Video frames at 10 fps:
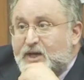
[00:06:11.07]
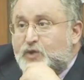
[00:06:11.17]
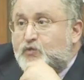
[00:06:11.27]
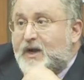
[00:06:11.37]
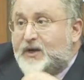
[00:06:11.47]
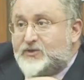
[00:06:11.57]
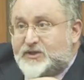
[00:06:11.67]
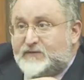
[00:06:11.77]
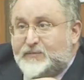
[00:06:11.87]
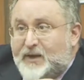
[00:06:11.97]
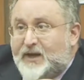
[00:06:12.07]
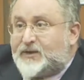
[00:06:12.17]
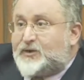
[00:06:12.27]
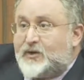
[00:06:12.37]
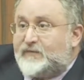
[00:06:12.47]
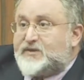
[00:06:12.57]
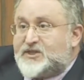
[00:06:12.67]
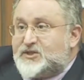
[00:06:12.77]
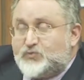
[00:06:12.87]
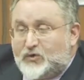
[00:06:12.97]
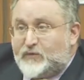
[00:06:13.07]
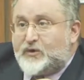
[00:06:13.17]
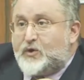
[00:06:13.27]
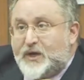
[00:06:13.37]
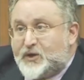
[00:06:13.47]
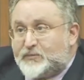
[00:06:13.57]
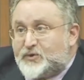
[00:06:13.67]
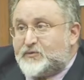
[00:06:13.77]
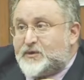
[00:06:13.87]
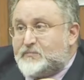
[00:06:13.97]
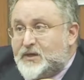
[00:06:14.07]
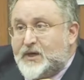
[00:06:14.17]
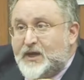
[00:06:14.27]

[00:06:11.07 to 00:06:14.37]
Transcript: The records of the patent offices were of no help to them,